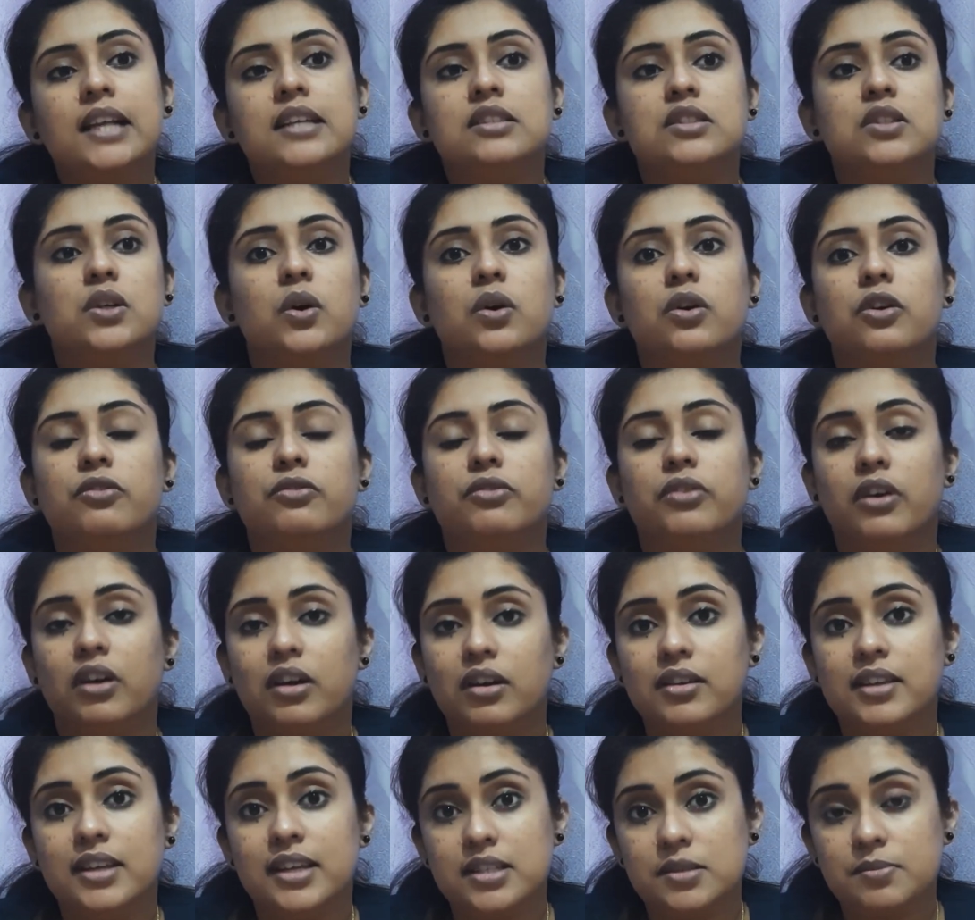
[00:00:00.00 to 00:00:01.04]
So
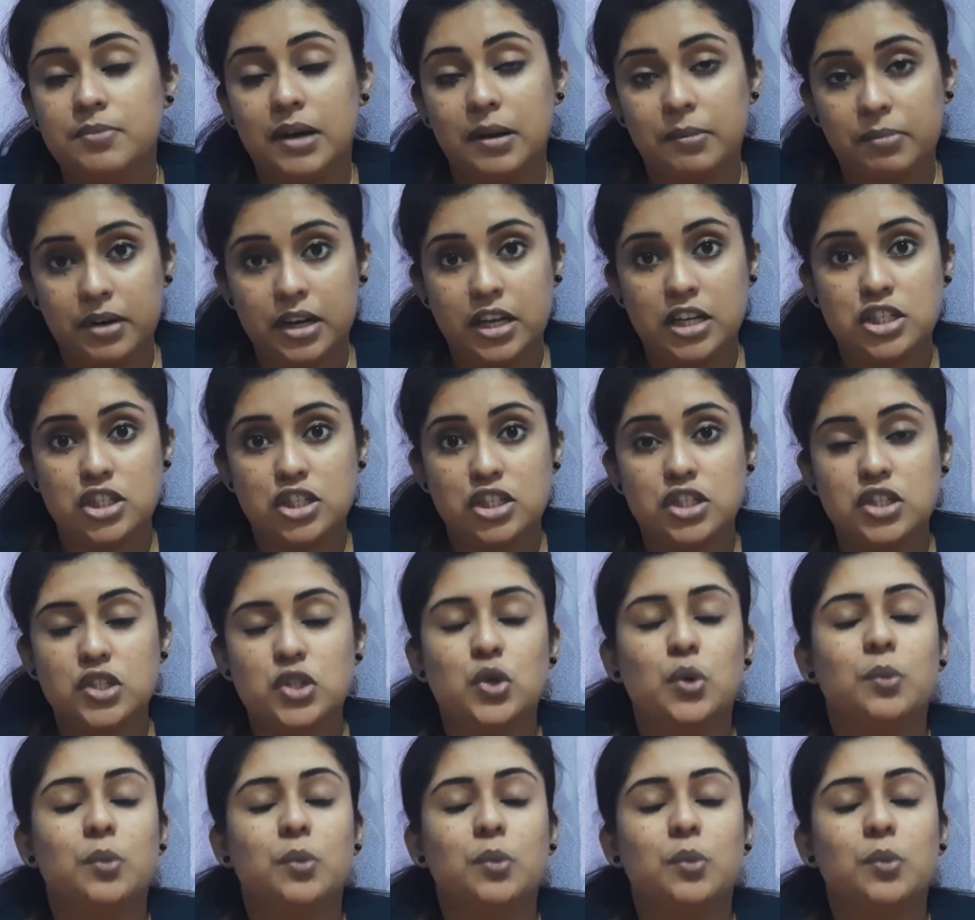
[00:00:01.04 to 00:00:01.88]
for these preparations,